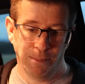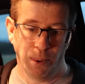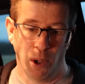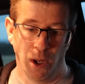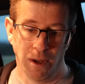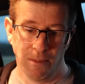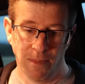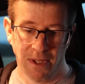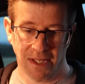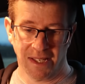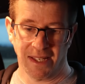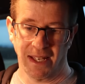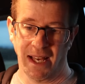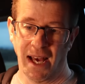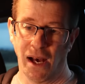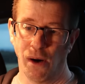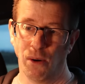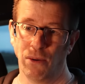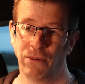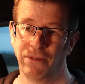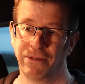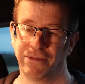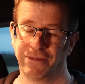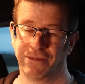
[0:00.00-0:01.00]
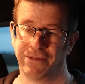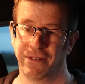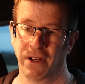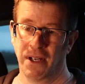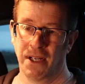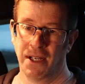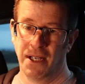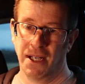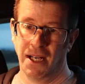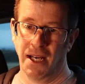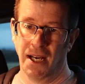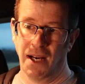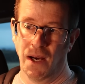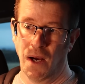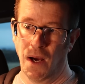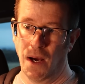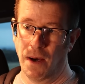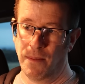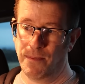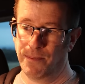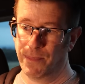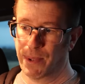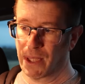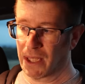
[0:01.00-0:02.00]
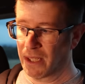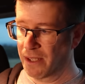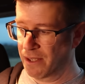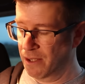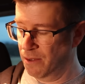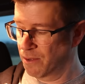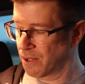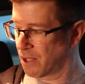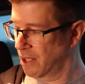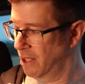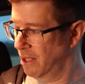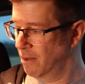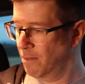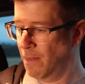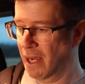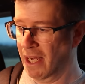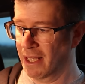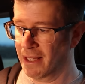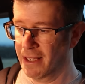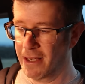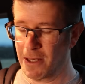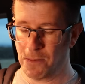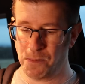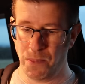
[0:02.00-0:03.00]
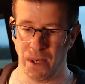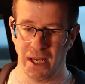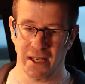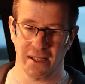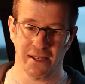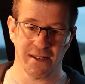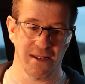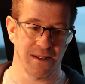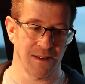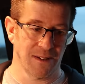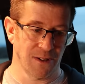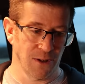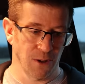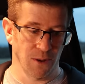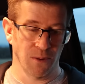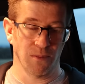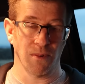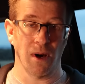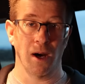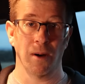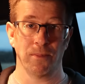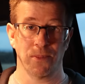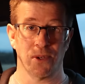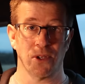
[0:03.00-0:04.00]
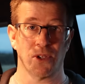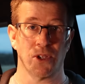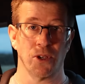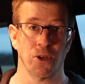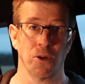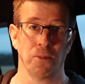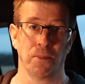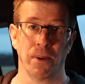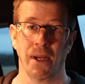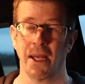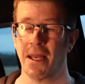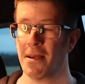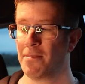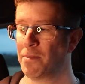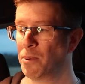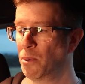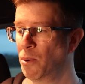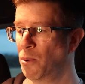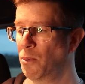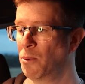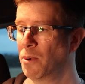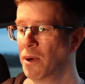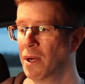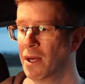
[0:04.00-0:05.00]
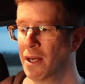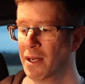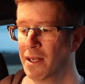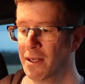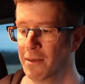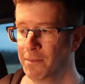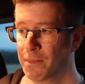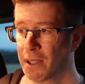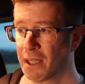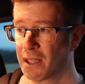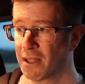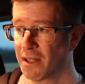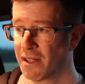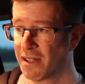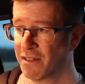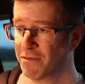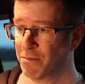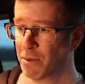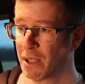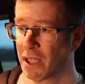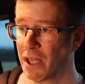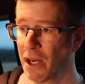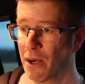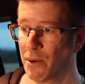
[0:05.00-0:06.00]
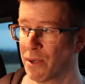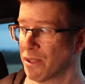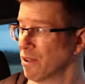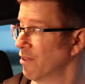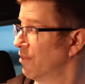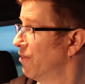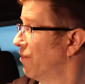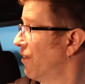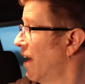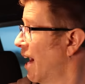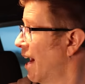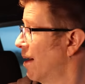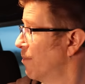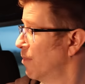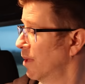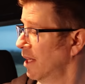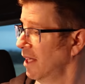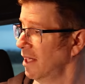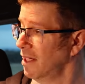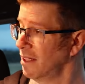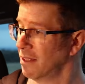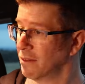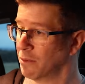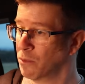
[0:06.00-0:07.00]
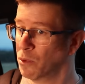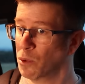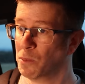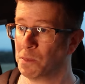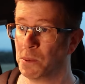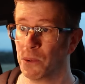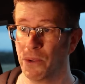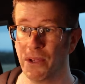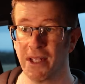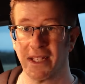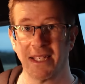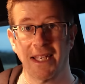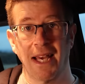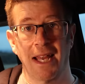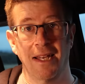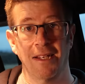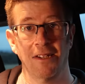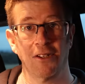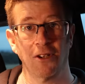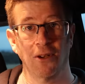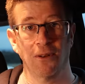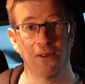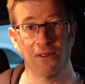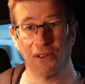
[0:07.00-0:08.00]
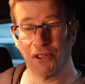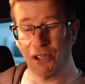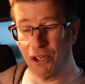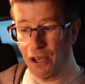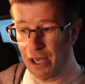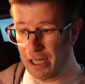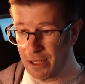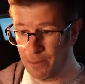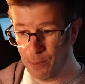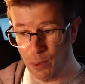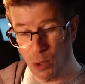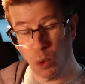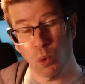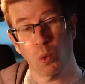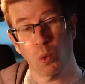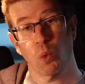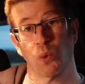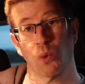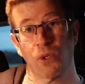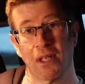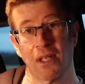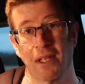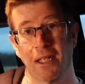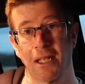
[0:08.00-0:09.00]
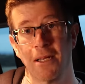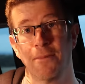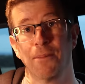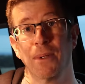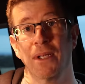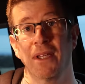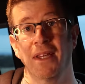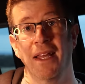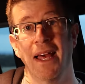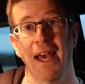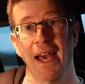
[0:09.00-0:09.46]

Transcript: by myself. Because I was going to make this bed to suit up to two people, because if we go as a family, we'll put the tent on the side and we all sleep in